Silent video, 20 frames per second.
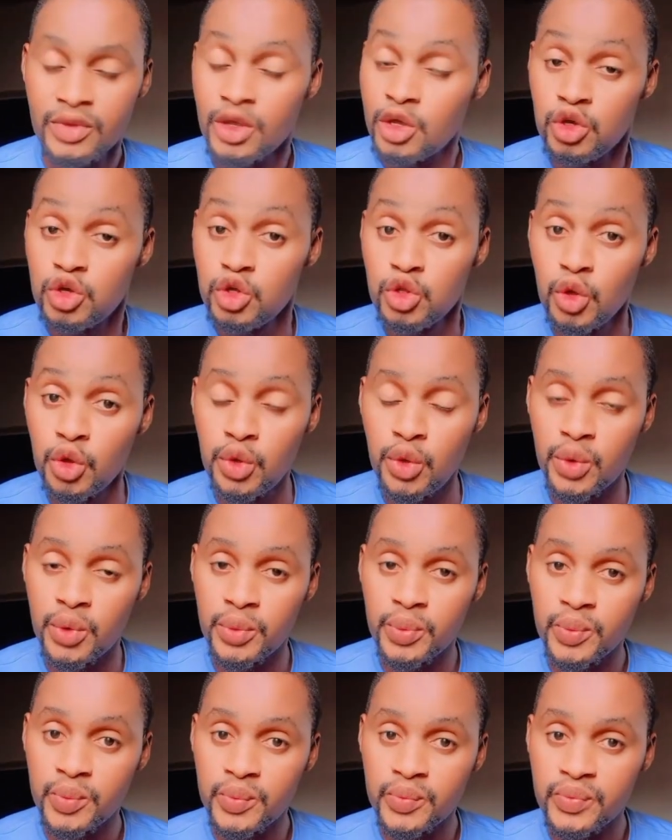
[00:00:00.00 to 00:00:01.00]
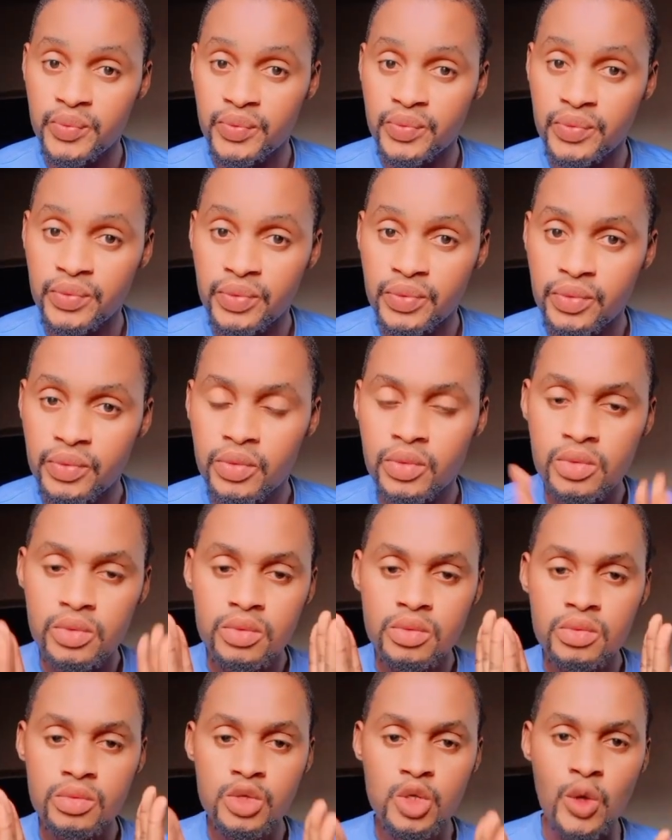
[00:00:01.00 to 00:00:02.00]
You
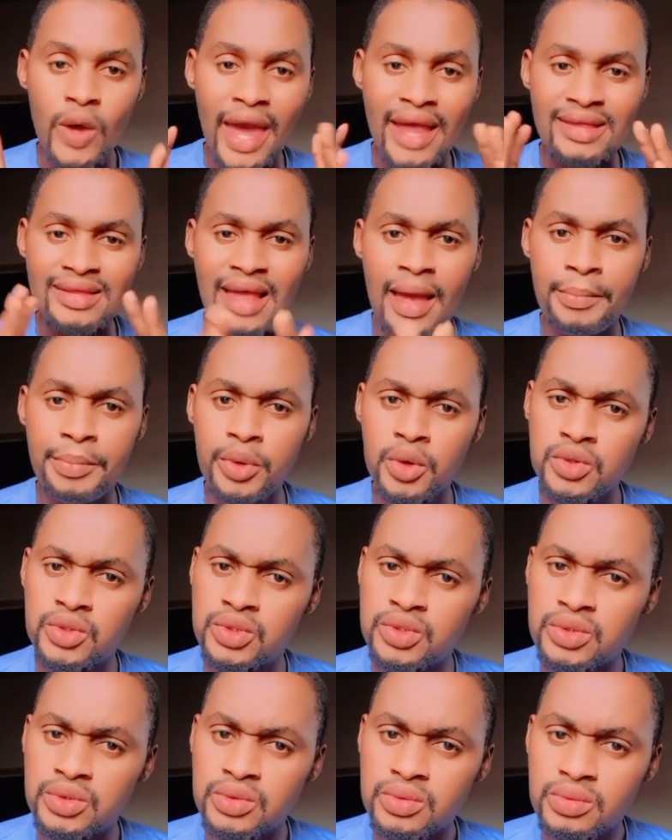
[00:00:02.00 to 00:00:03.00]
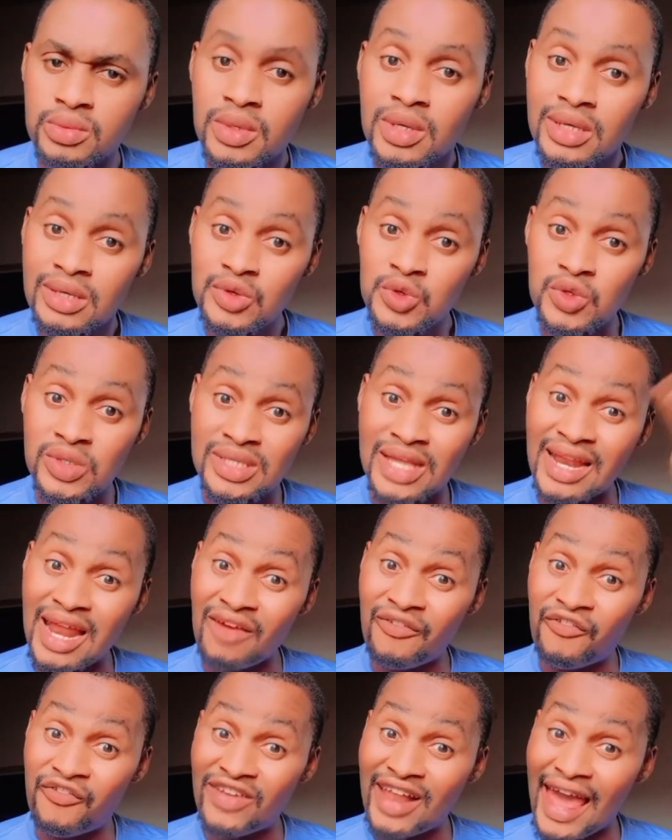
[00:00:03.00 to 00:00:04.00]
know, you enter boats, you
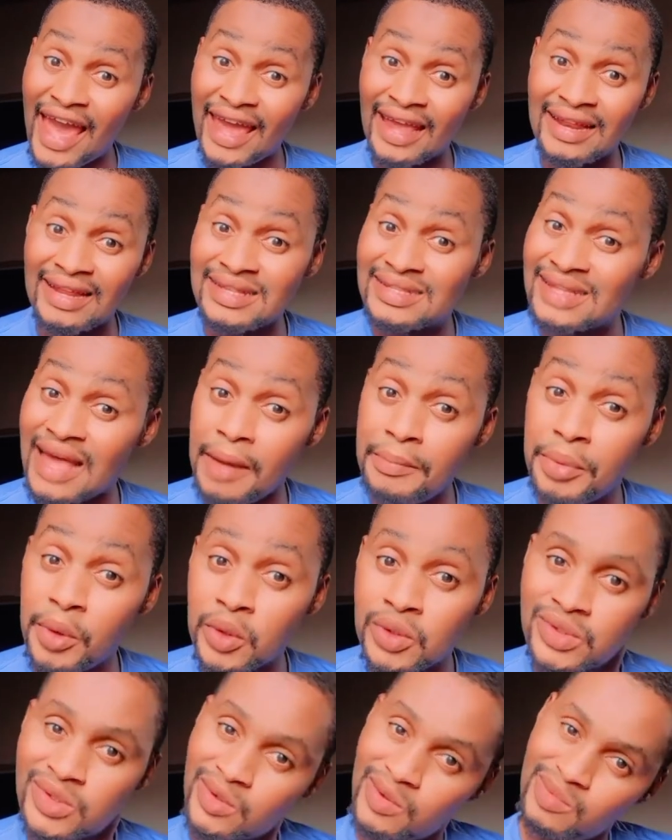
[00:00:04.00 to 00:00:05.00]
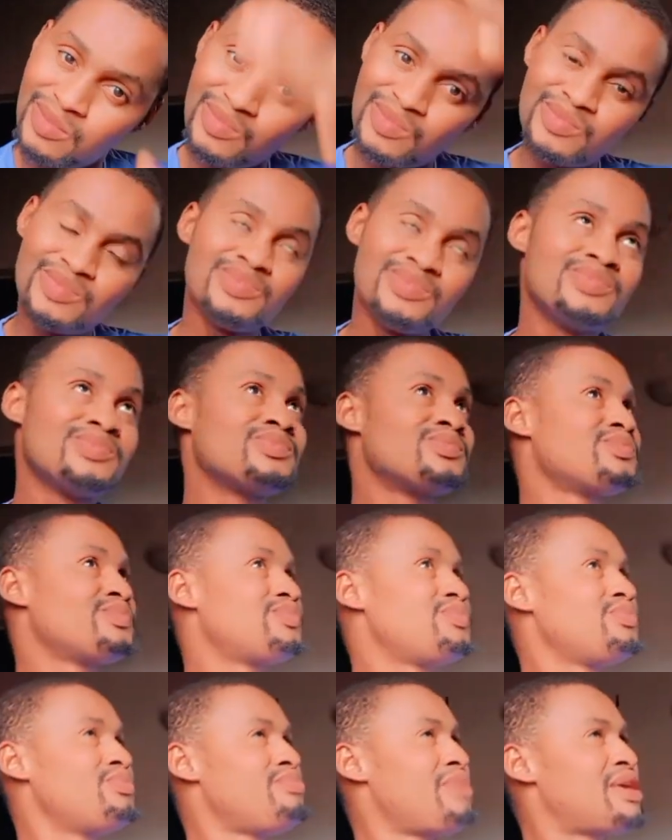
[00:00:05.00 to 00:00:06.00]
started flying inside boats,
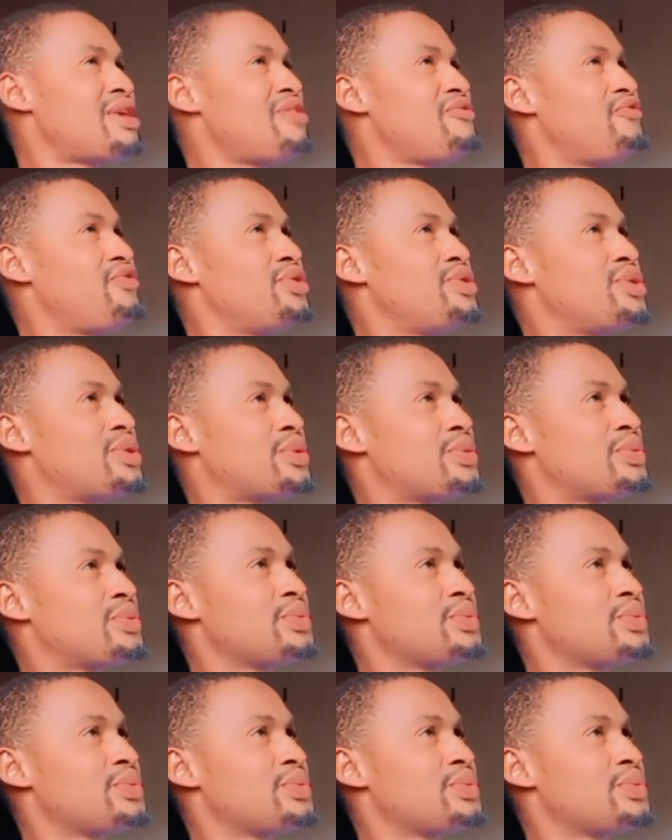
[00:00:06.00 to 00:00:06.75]
making video,